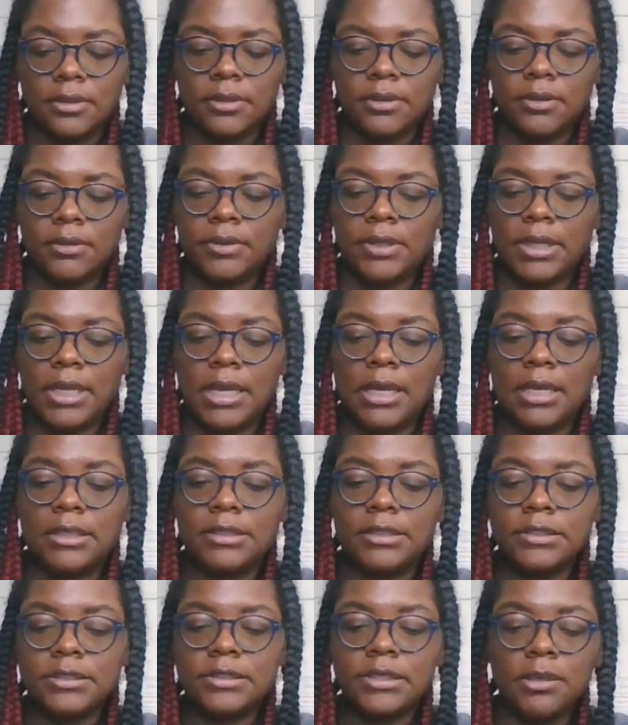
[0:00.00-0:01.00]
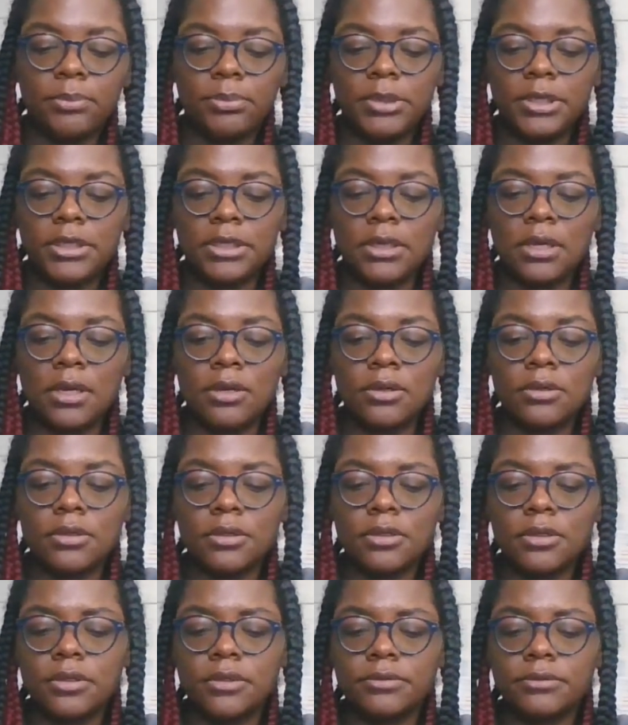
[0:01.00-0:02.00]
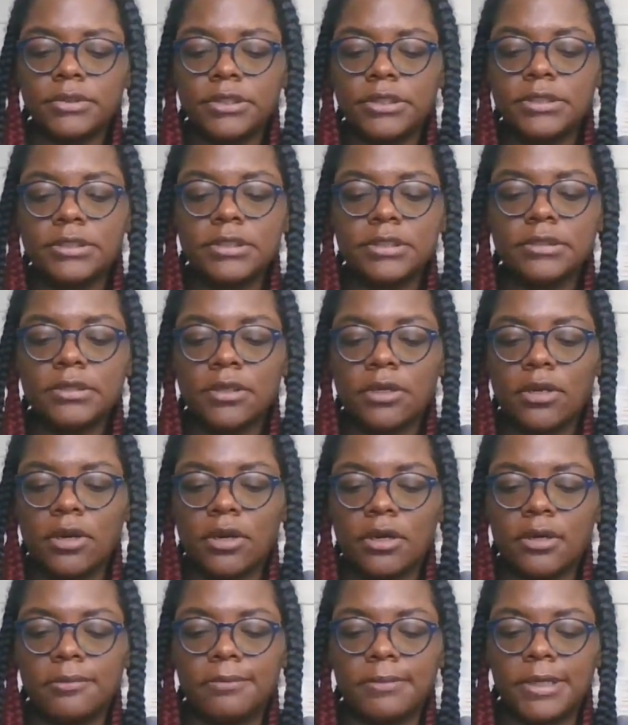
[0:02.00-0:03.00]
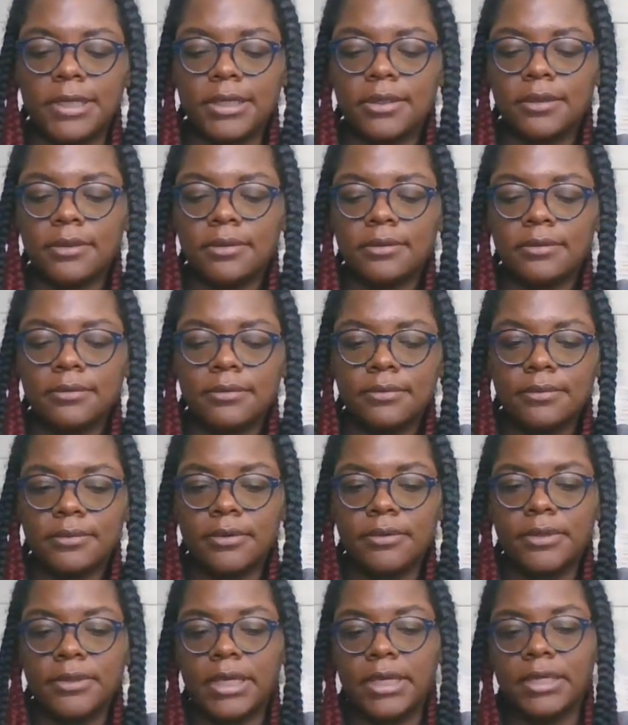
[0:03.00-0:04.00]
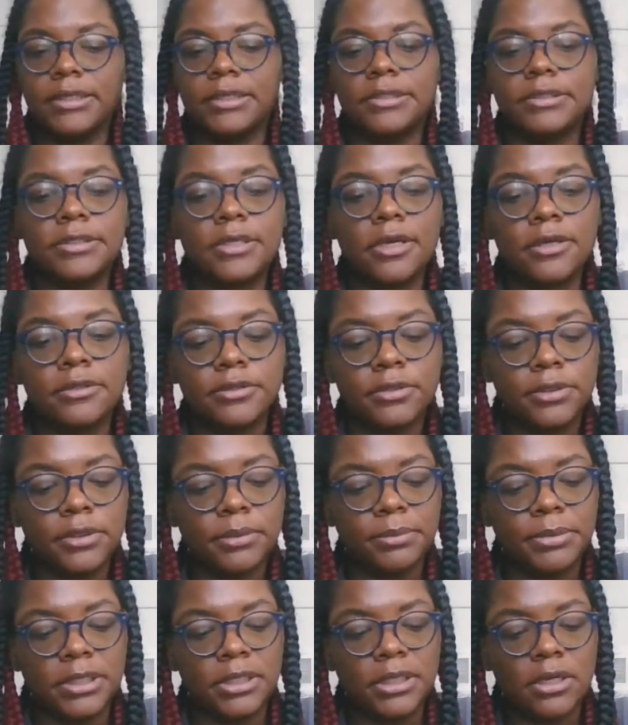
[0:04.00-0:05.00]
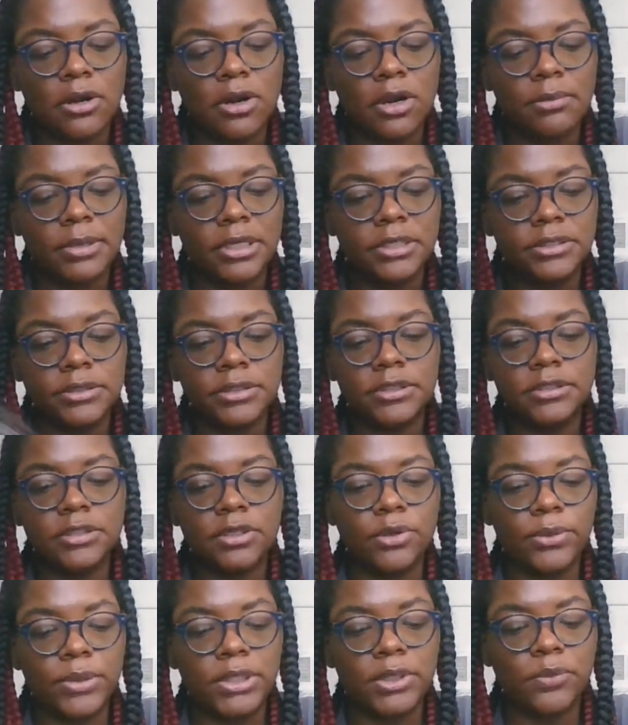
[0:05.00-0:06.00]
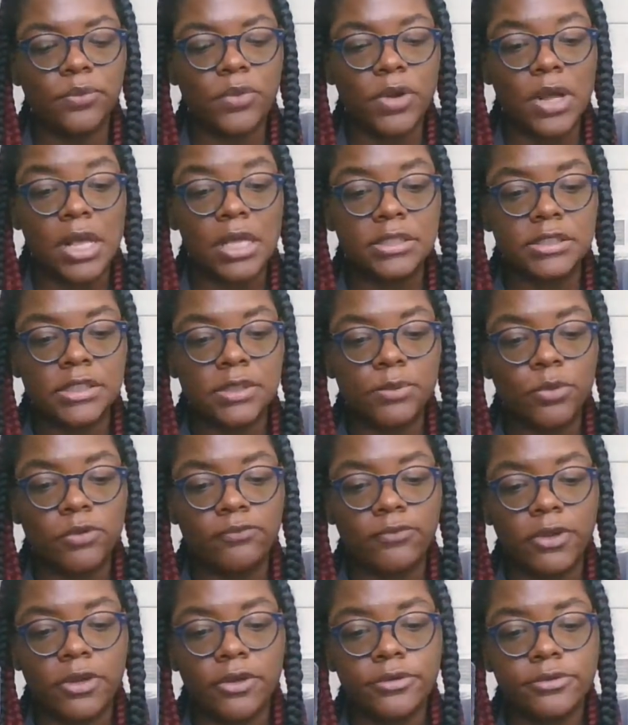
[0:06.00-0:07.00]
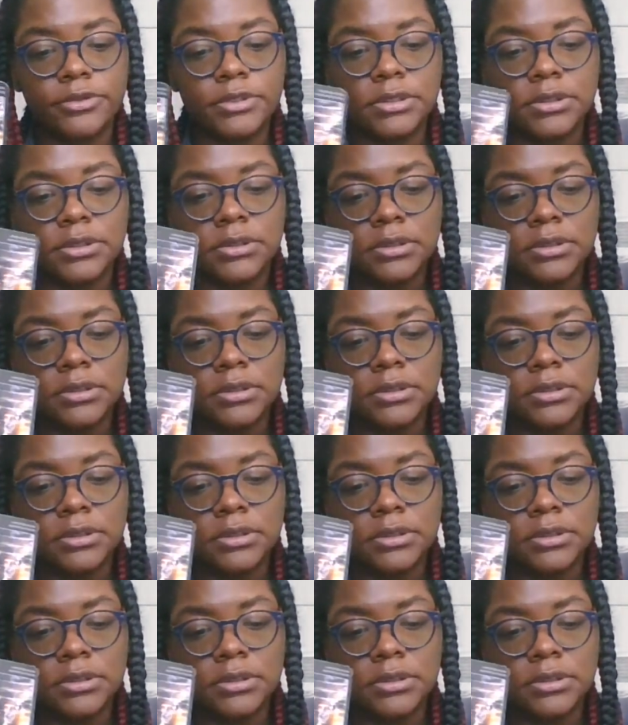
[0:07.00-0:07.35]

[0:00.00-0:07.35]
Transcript: Okay, this could be the, oh, this is the karmic. Okay, this also could be the karmic because it's the Queen of Wands in reverse.